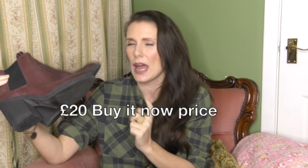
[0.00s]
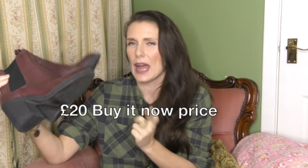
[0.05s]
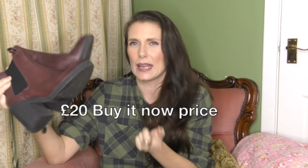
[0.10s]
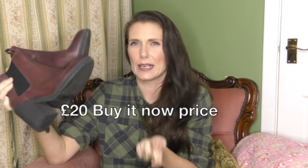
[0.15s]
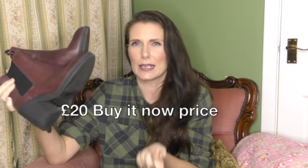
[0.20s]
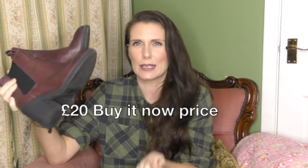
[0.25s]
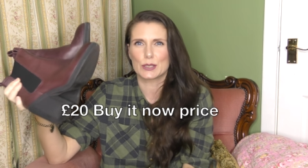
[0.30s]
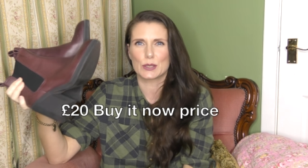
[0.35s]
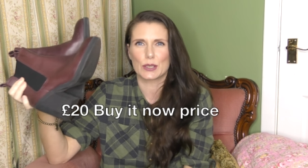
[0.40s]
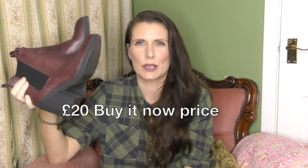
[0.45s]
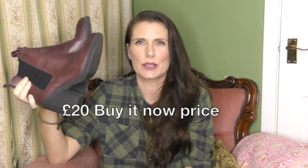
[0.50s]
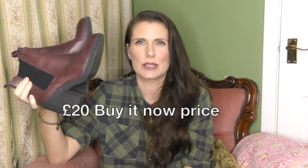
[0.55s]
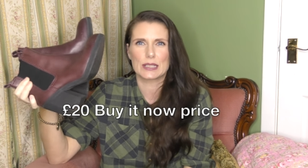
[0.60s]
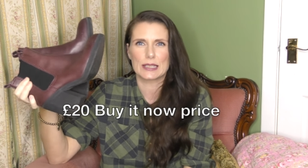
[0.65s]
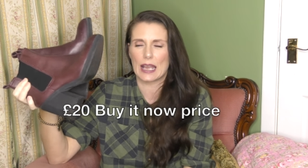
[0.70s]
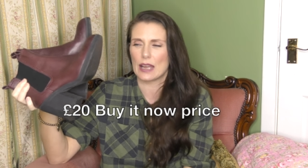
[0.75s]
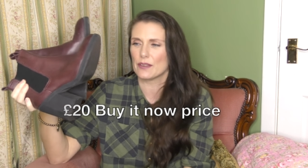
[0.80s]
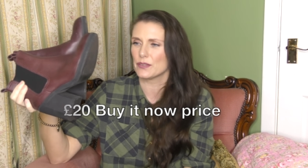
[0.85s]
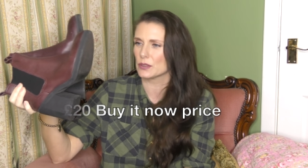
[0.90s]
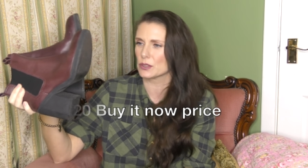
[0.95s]
And I sort of
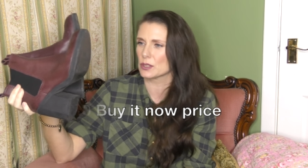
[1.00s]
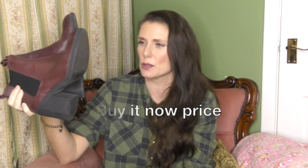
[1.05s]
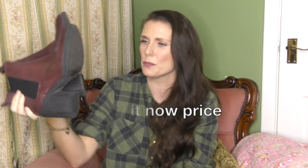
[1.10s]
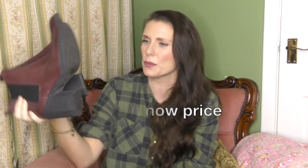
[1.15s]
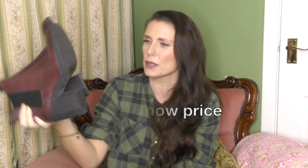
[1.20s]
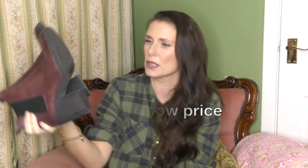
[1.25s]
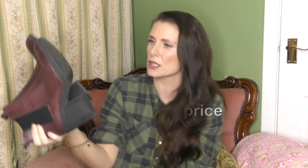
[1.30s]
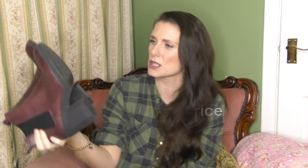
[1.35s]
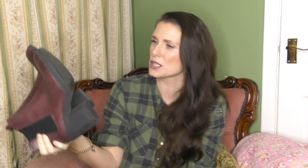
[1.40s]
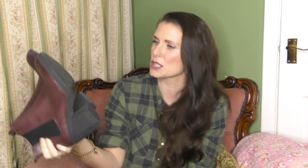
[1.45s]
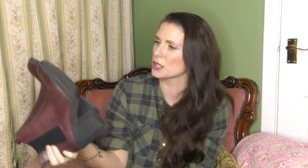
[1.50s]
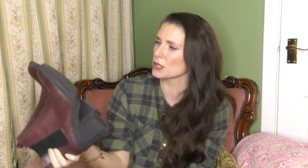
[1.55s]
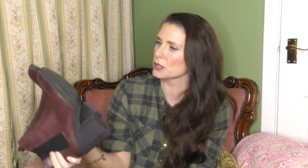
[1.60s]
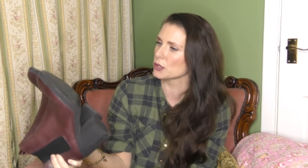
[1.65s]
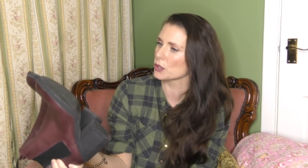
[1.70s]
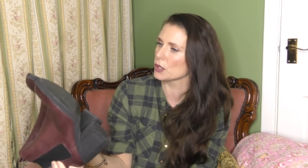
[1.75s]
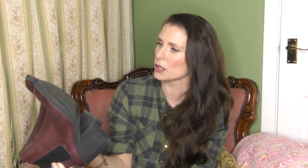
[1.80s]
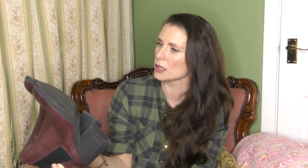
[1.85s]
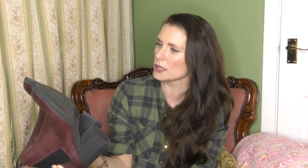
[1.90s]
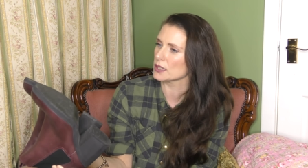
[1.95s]
snaffled them because they
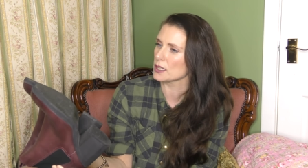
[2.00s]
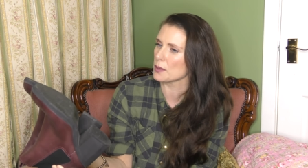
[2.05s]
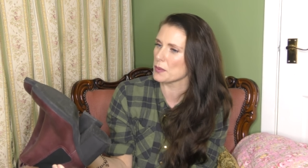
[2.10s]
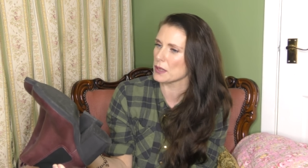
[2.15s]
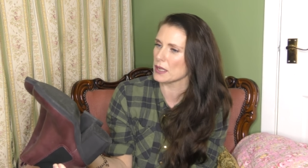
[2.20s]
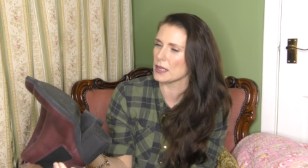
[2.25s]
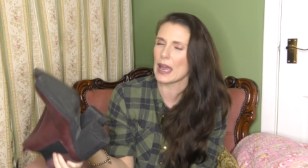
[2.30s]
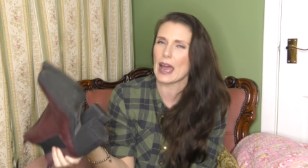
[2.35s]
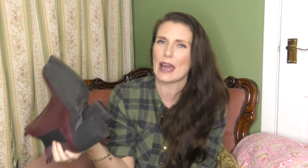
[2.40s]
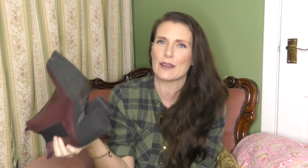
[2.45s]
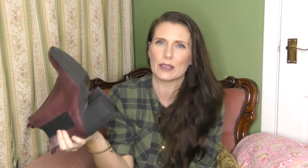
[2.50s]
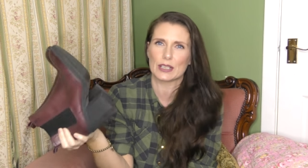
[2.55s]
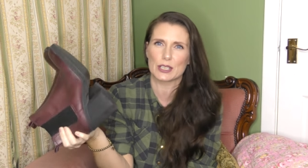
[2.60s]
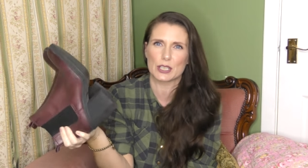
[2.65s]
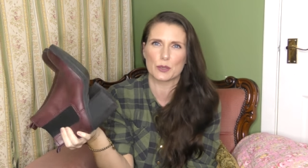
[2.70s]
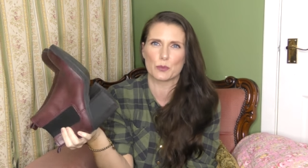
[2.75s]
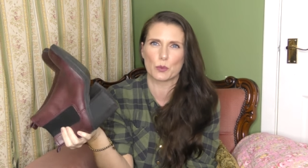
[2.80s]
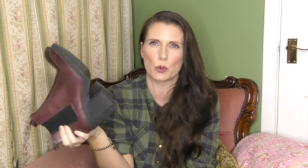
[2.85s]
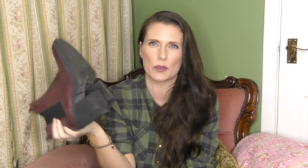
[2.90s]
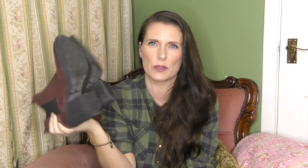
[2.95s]
look to be, I've
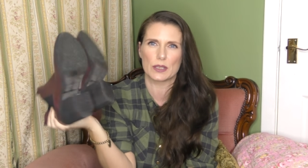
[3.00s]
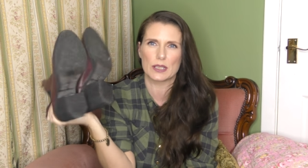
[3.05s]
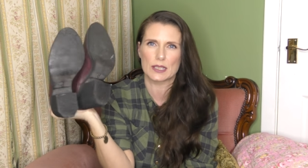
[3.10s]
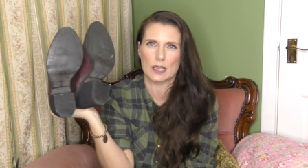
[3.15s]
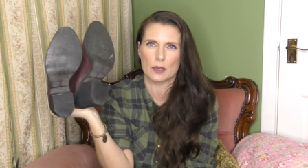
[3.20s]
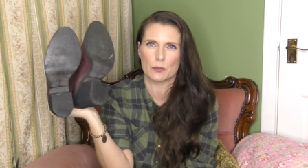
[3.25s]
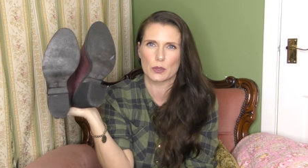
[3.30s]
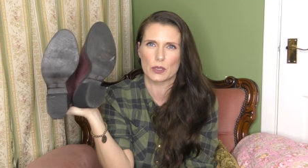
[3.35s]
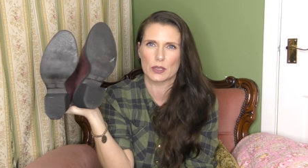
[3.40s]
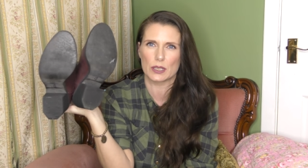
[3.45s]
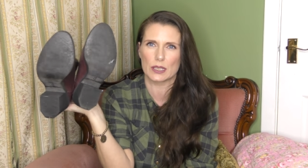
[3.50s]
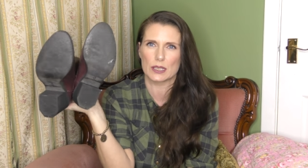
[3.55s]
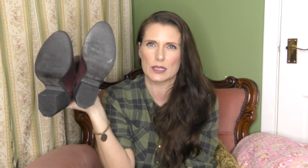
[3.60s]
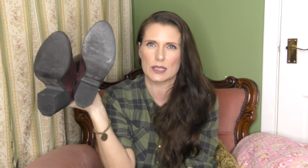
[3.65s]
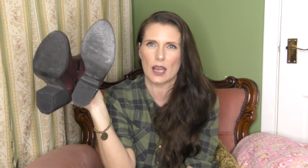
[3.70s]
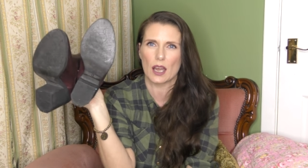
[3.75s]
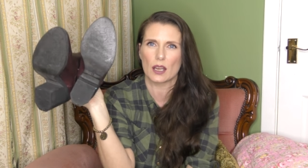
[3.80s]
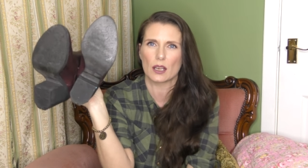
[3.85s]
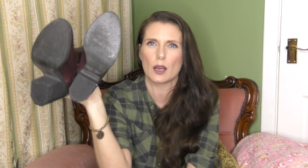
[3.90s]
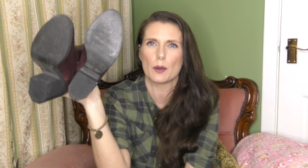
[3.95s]
actually worn these, I wore these
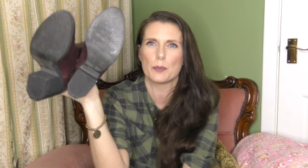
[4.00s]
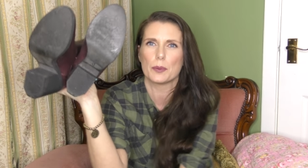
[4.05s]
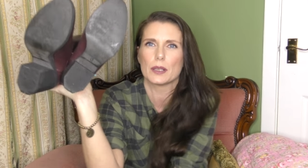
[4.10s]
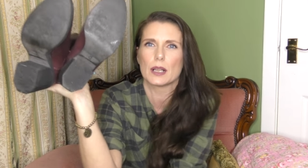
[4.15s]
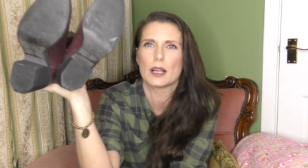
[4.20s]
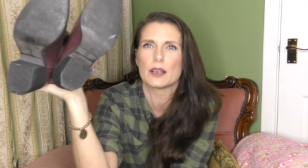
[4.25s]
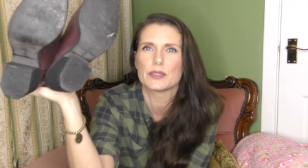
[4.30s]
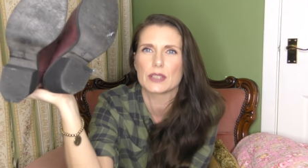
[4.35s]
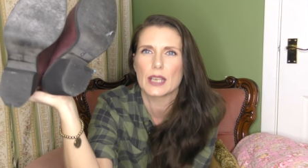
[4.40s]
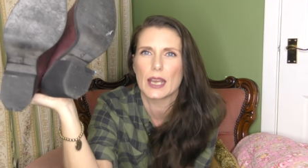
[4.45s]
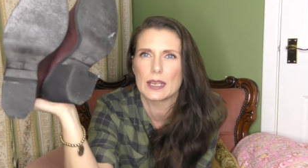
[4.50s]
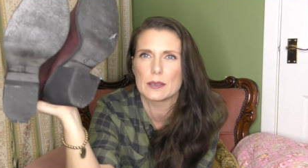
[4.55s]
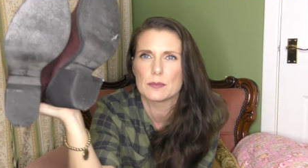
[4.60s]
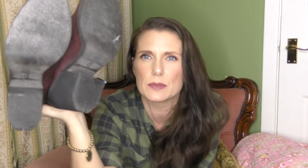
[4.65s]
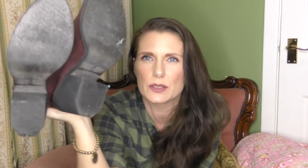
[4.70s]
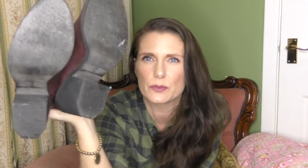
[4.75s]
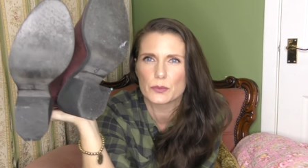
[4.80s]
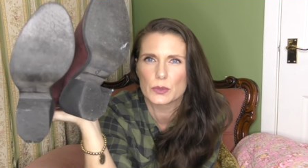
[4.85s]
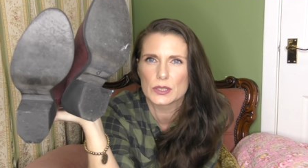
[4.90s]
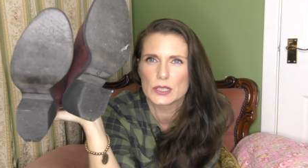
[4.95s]
a couple of
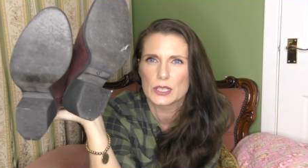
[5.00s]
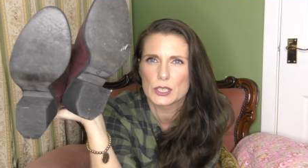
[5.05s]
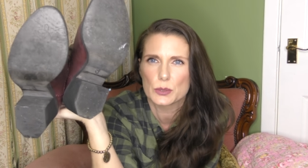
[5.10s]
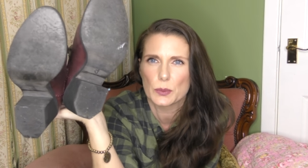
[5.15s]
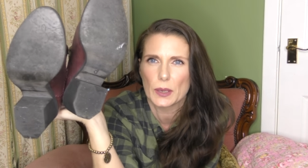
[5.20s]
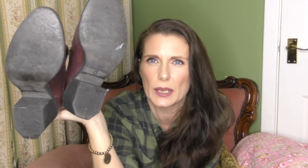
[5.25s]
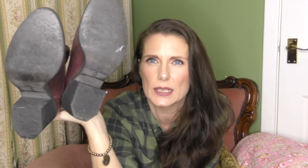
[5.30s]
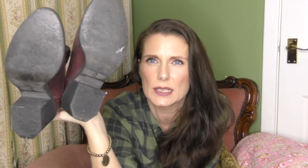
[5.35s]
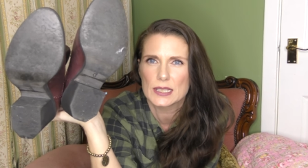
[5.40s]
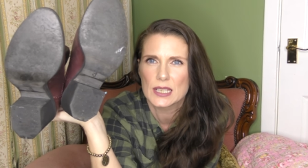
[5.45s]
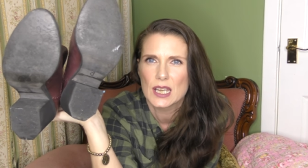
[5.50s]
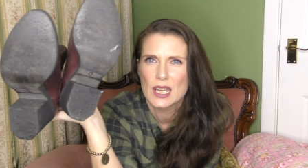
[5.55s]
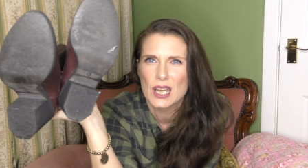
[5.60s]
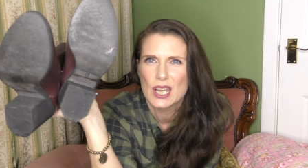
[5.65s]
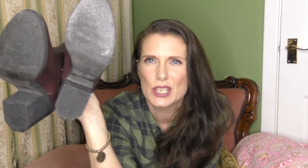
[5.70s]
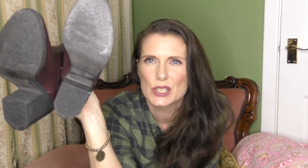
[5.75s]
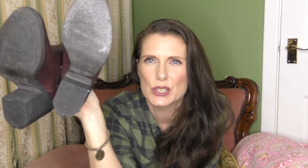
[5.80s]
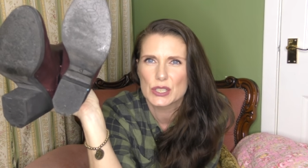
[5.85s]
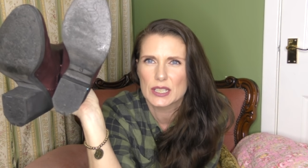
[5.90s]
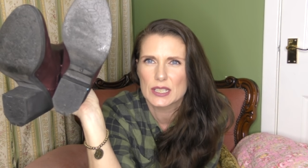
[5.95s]
times. I've worn these twice,
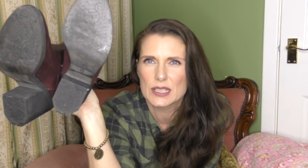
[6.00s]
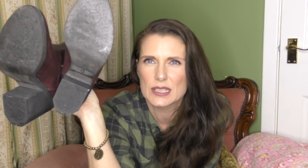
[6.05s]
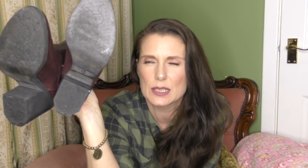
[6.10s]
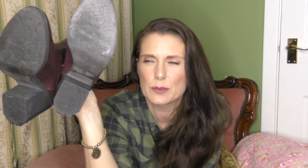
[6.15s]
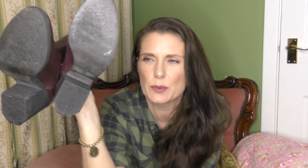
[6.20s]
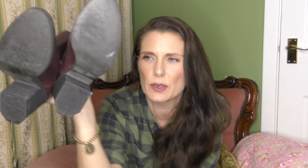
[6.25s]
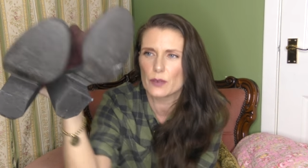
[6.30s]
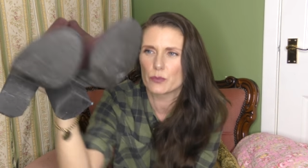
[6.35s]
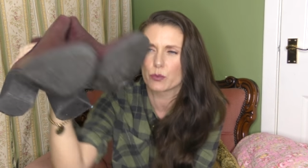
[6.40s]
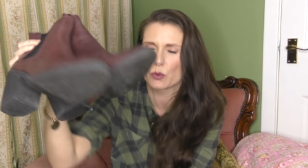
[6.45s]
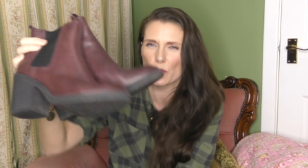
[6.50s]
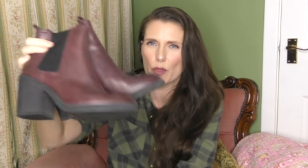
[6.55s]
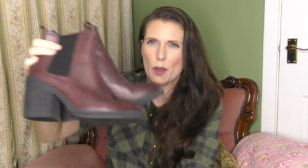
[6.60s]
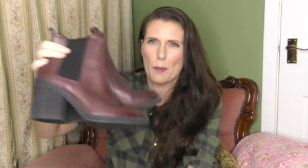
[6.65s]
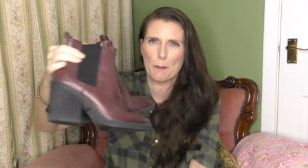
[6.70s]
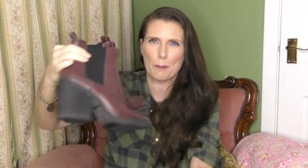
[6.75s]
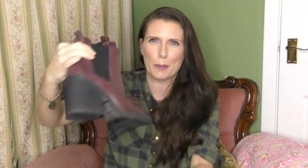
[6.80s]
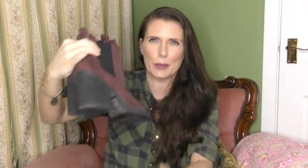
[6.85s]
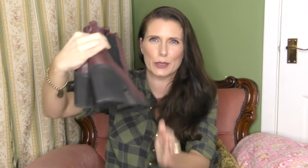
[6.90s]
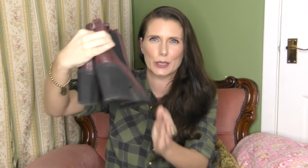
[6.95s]
so you can see where I've worn
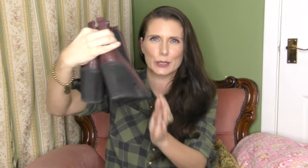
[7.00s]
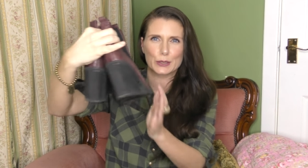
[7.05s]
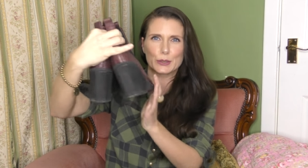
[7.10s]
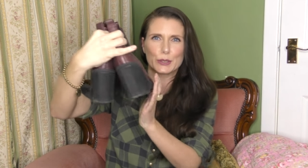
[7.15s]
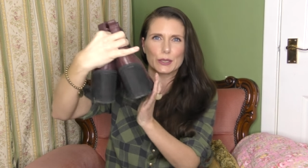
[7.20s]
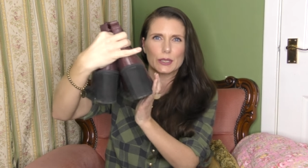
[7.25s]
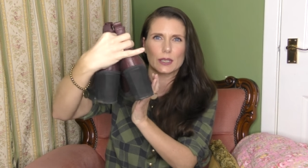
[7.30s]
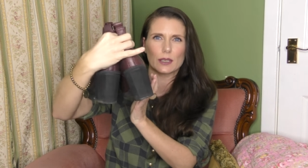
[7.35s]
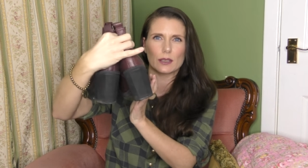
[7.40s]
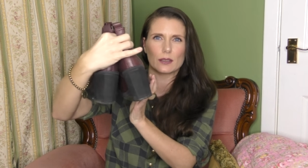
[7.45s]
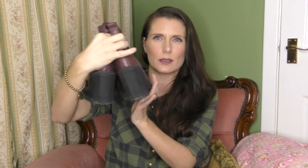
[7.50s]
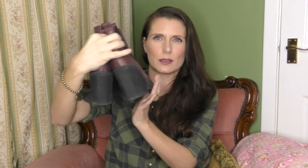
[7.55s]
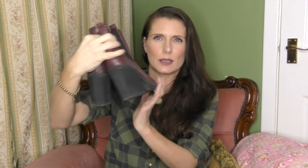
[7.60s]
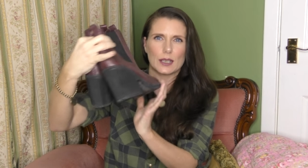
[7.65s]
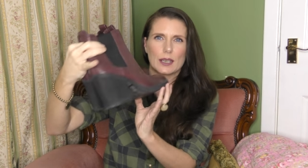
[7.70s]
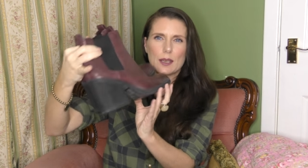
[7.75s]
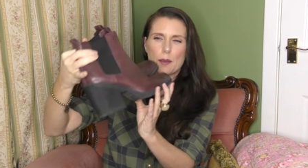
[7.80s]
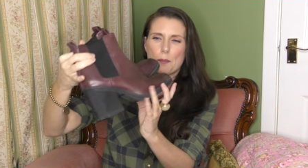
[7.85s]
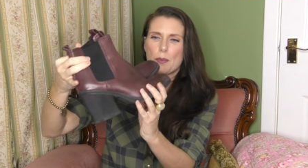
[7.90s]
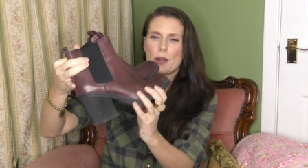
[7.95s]
them, but they look
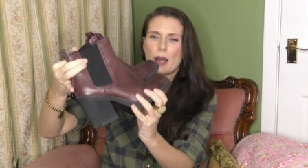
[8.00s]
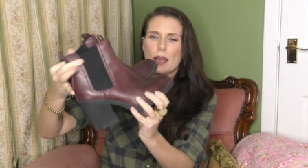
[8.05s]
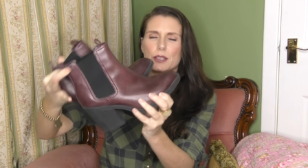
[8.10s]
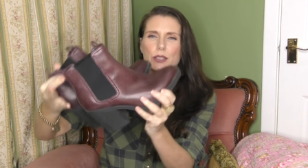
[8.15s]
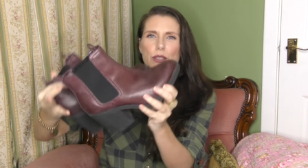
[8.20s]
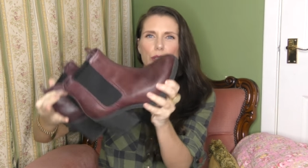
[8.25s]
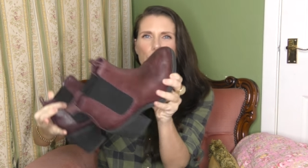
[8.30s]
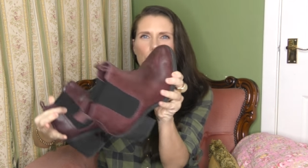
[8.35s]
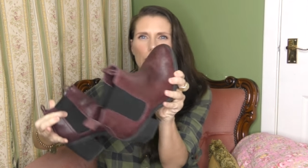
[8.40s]
like brand new.